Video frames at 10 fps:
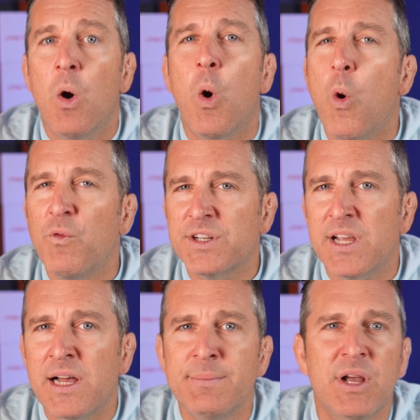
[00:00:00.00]
Over
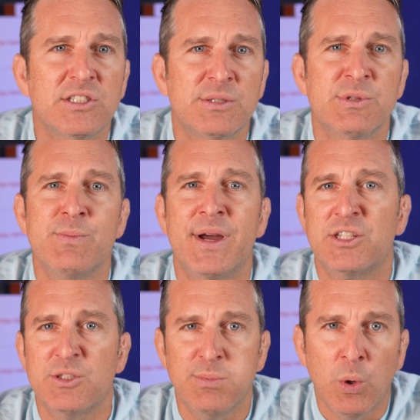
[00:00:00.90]
time, customers might
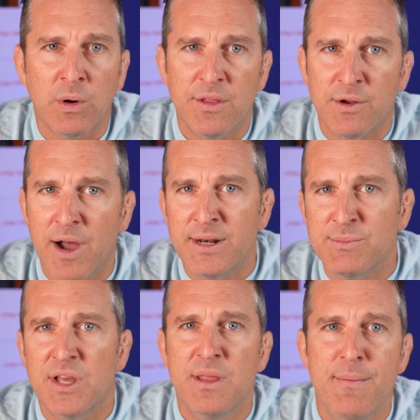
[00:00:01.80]
explore other items
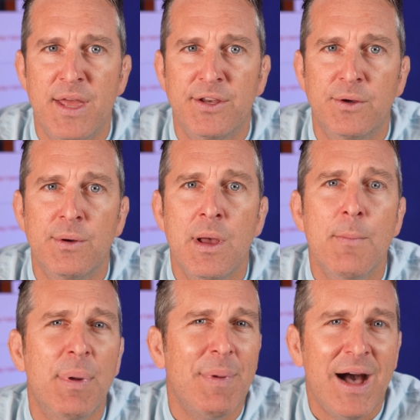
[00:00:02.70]
on the menu,
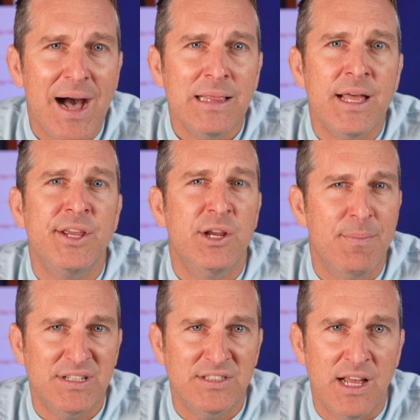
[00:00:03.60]
but by highlighting your
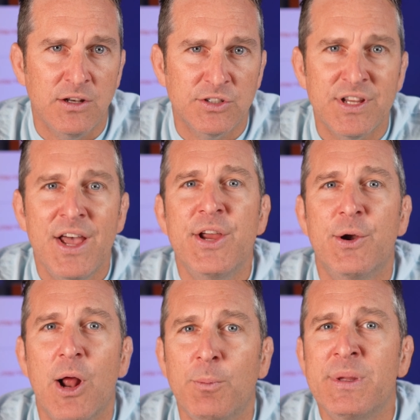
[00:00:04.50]
best sellers, you're
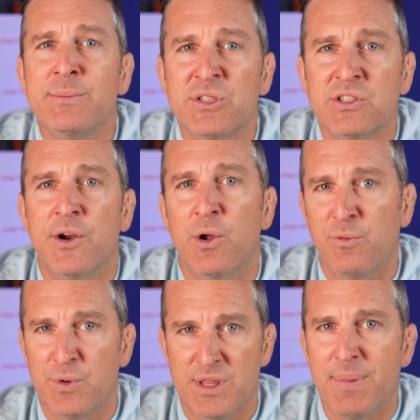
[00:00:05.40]
helping them start
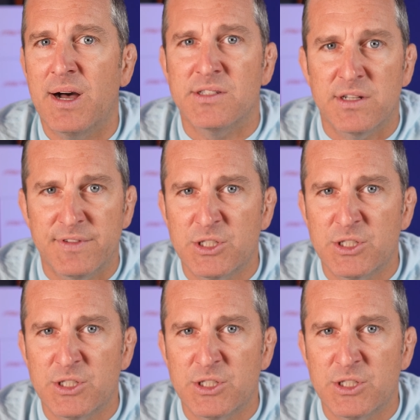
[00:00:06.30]
off with a positive